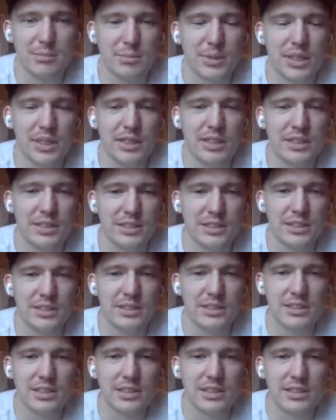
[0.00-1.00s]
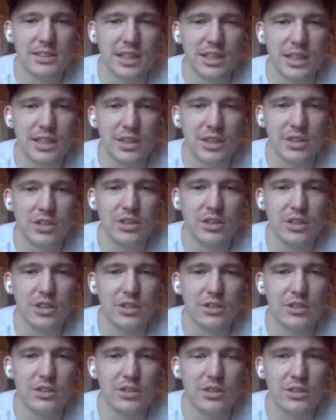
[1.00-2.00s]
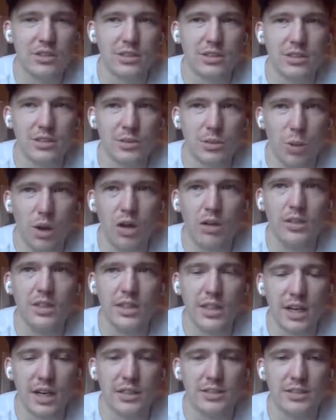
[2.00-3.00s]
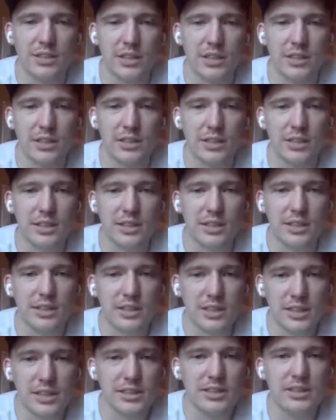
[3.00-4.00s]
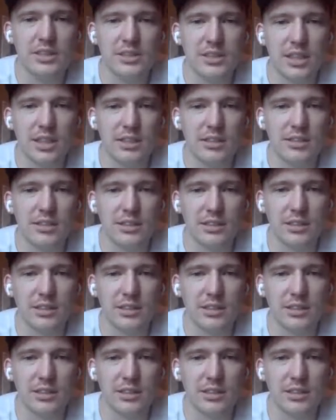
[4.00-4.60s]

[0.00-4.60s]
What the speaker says: being consistent, like good quality content, consistently